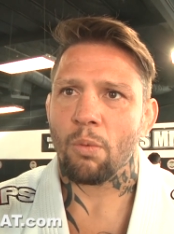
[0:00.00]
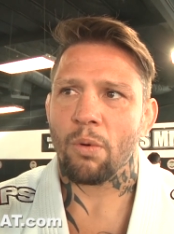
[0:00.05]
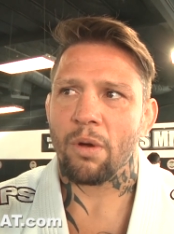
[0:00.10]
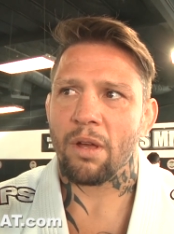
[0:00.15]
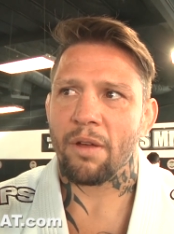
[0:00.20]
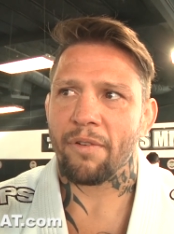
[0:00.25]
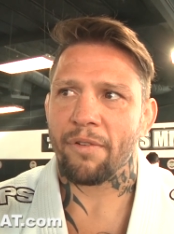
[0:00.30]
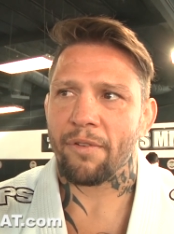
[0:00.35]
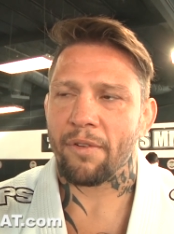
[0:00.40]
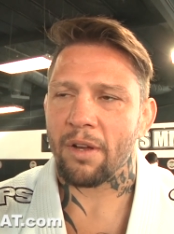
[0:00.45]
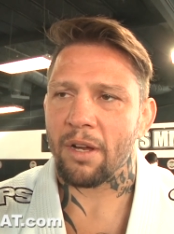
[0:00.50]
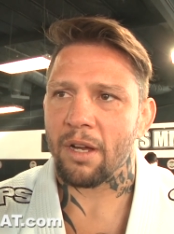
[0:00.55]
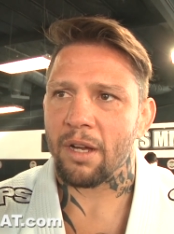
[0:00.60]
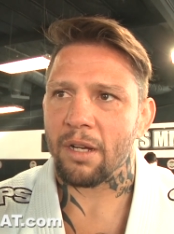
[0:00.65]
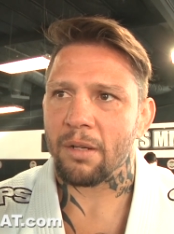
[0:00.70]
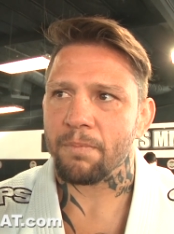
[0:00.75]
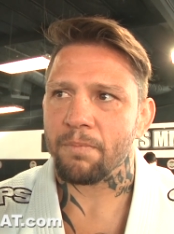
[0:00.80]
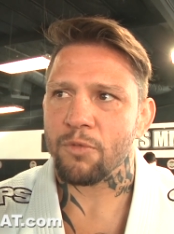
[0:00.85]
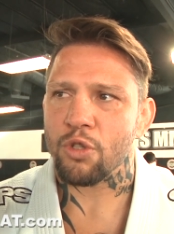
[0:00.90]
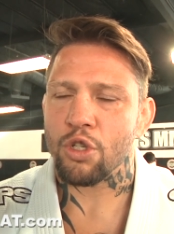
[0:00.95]
with
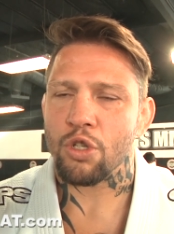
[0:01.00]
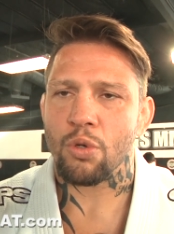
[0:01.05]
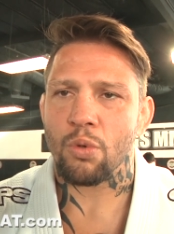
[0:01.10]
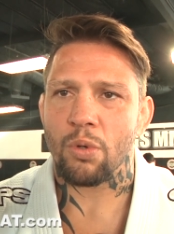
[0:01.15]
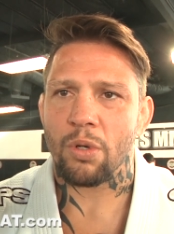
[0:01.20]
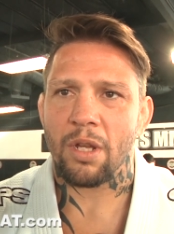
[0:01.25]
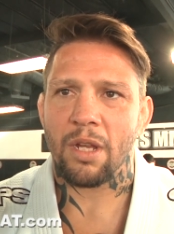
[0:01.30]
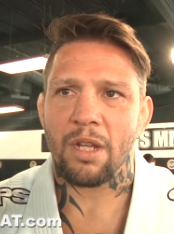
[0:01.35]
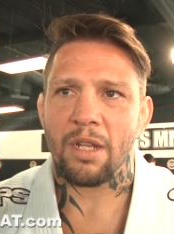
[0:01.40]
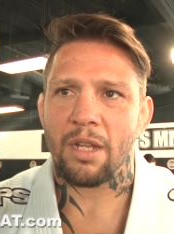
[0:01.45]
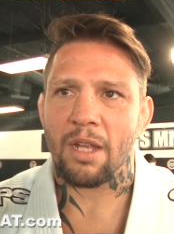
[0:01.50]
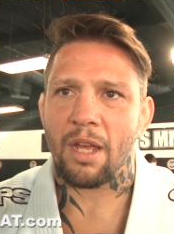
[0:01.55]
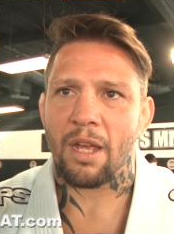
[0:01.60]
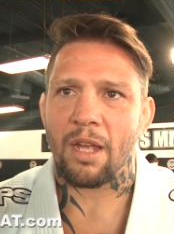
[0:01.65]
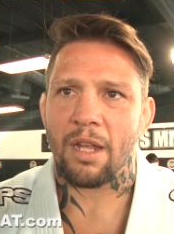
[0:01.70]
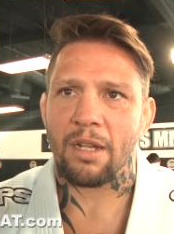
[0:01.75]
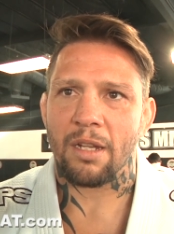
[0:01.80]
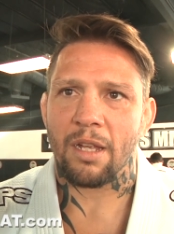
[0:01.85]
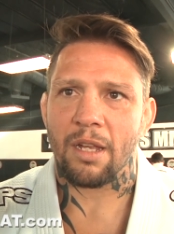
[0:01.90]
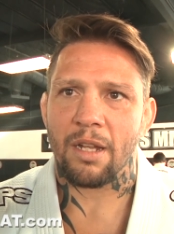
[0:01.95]
uh, shooting
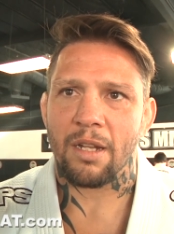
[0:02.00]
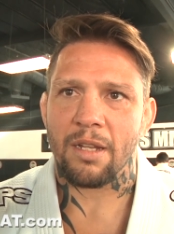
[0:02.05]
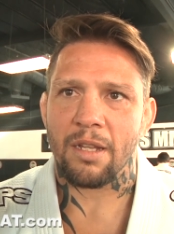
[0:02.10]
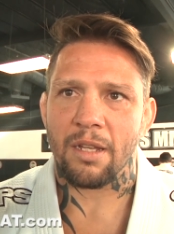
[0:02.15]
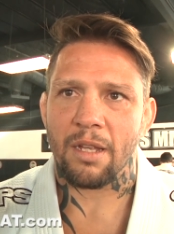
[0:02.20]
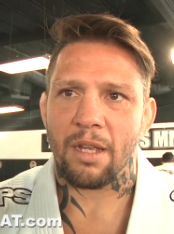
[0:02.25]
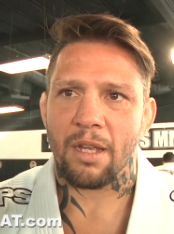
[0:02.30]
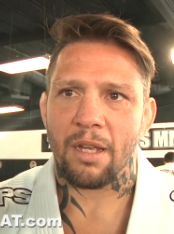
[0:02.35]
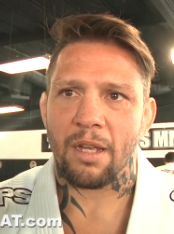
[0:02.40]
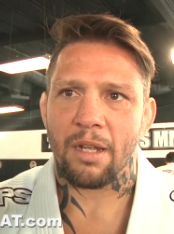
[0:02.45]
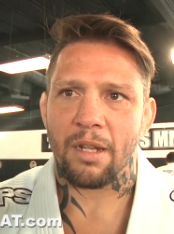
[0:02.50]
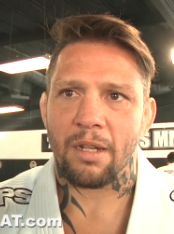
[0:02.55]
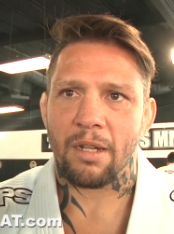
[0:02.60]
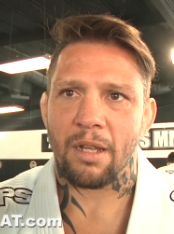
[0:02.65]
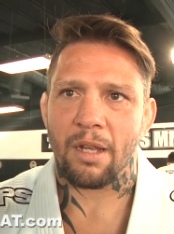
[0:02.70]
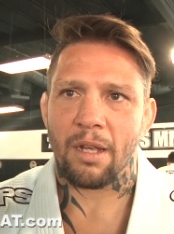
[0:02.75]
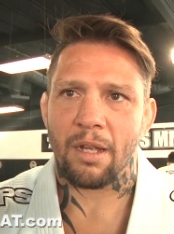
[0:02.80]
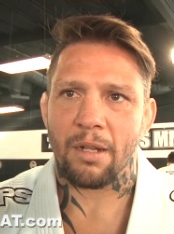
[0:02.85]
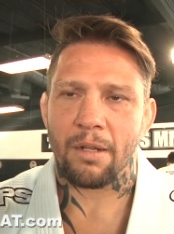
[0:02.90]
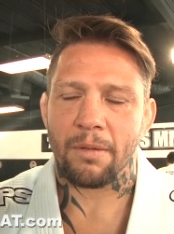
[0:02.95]
and and
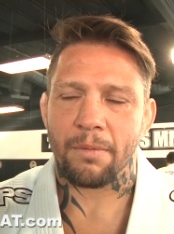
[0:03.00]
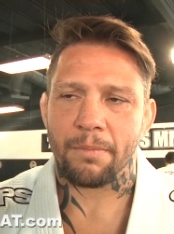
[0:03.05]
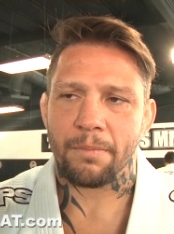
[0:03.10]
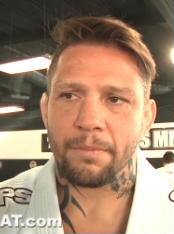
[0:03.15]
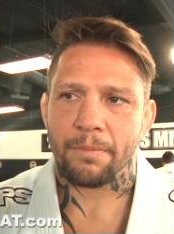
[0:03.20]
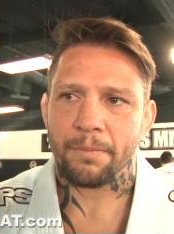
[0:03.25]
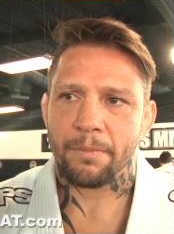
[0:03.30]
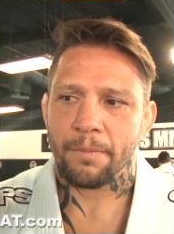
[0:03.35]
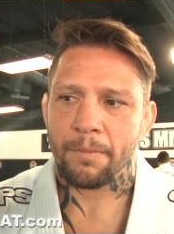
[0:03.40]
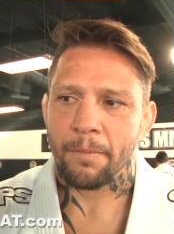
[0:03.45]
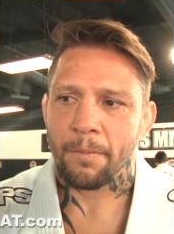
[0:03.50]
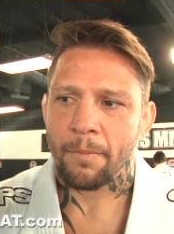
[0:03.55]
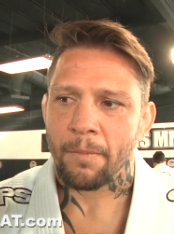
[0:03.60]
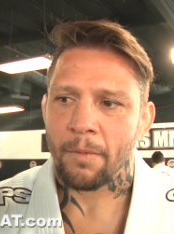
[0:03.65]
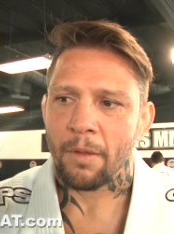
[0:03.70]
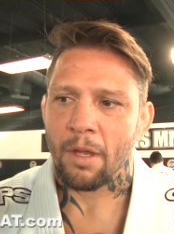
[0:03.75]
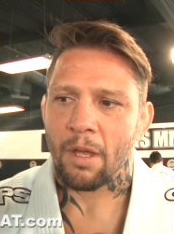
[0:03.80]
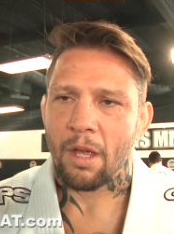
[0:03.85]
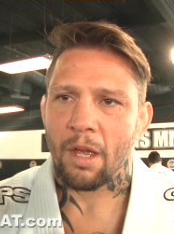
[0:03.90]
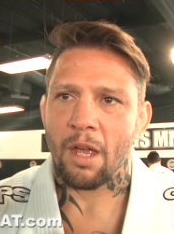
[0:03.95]
and
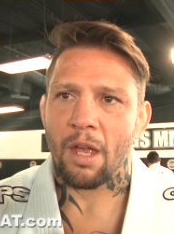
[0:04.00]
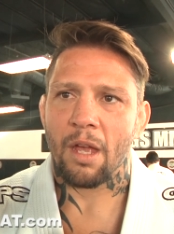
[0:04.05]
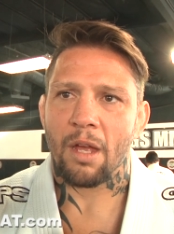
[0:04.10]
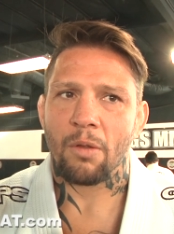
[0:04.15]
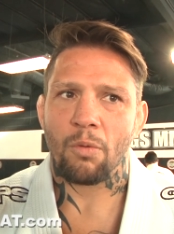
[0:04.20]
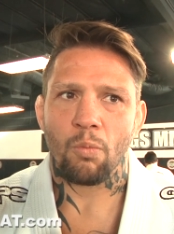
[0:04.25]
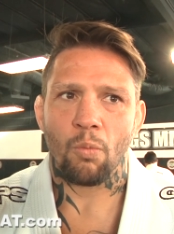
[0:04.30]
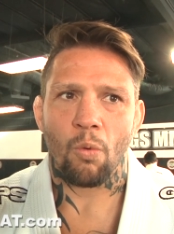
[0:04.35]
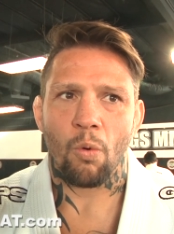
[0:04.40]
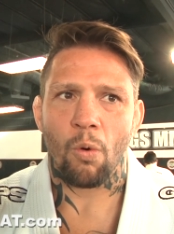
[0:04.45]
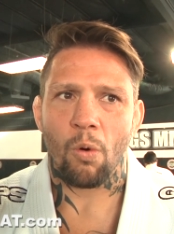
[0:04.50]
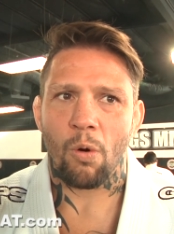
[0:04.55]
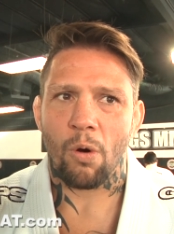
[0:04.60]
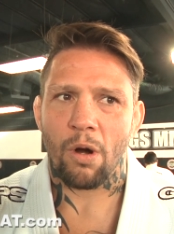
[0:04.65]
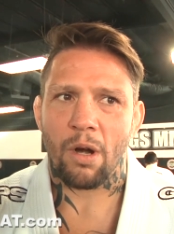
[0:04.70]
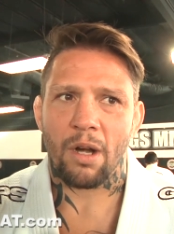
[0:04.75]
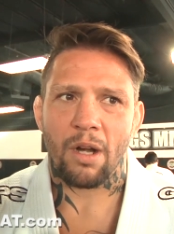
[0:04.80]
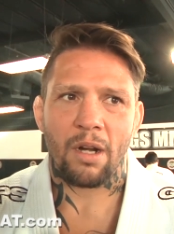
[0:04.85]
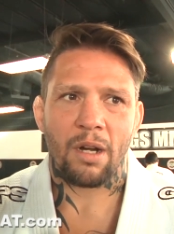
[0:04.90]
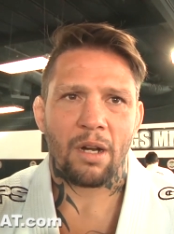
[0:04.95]
and, and
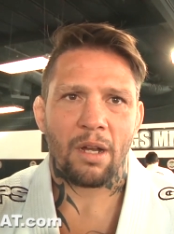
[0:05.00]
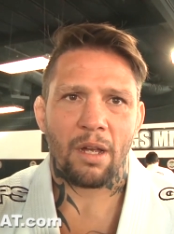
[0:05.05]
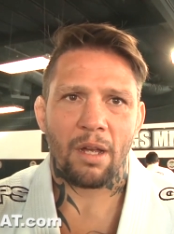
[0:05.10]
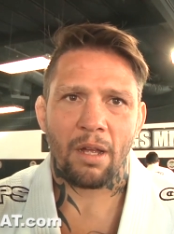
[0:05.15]
war.